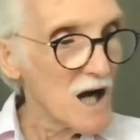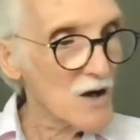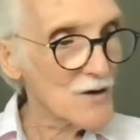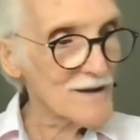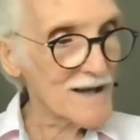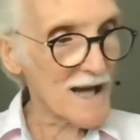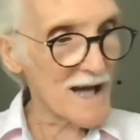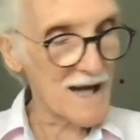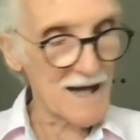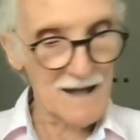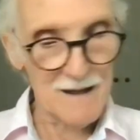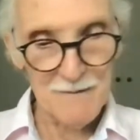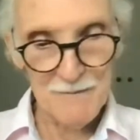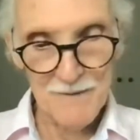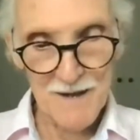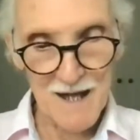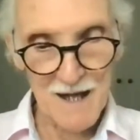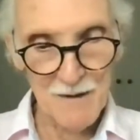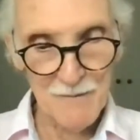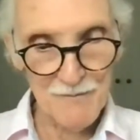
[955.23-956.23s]
Okay,
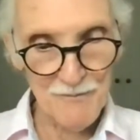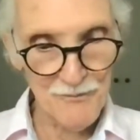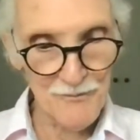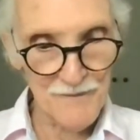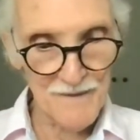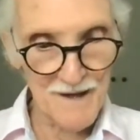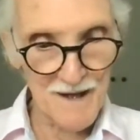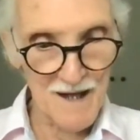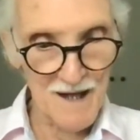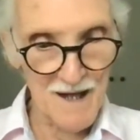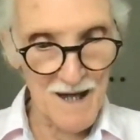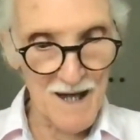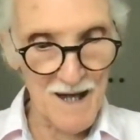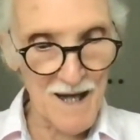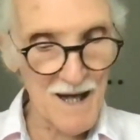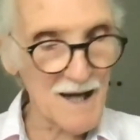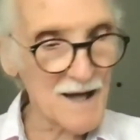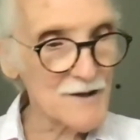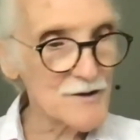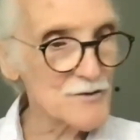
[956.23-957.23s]
now I
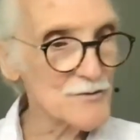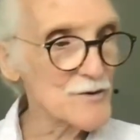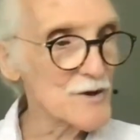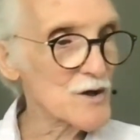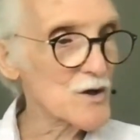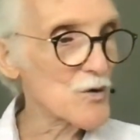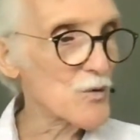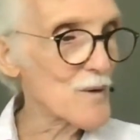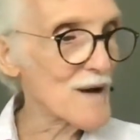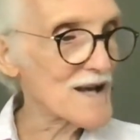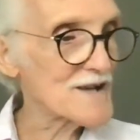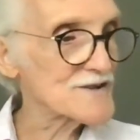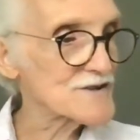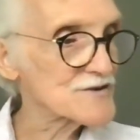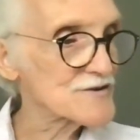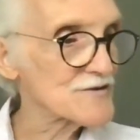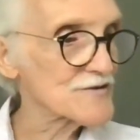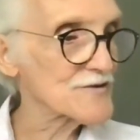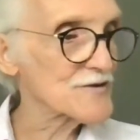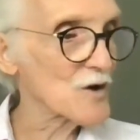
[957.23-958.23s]
had a
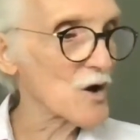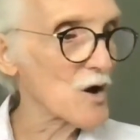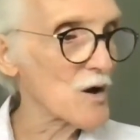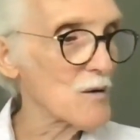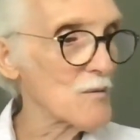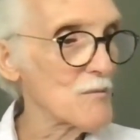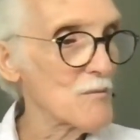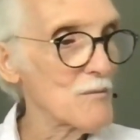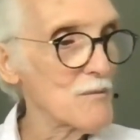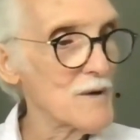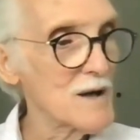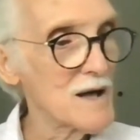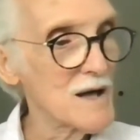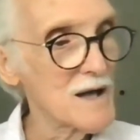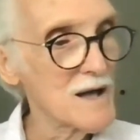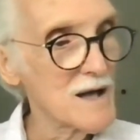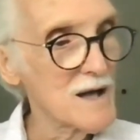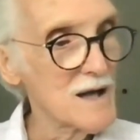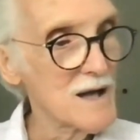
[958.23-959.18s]
request from